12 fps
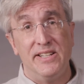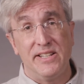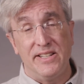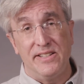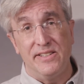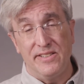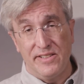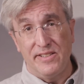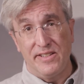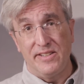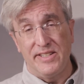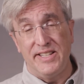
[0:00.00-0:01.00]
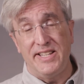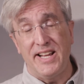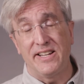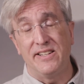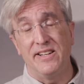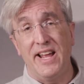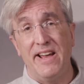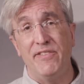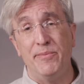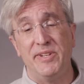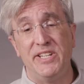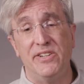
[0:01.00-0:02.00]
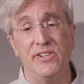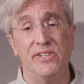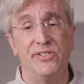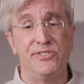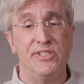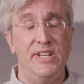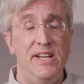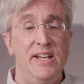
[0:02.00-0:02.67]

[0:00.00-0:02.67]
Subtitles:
can detect heavy materials.